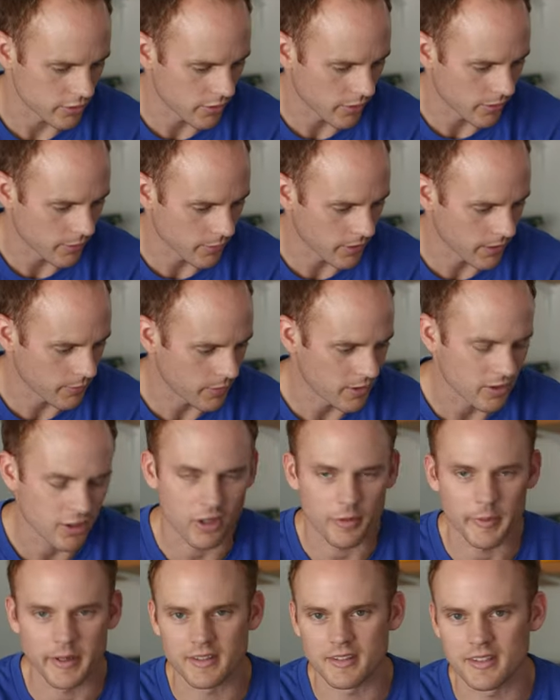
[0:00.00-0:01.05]
So I kind of want to
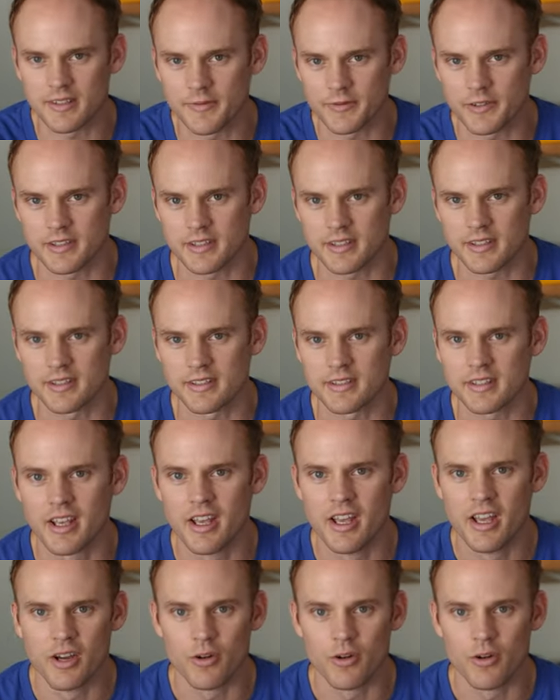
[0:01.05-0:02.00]
talk about the differences.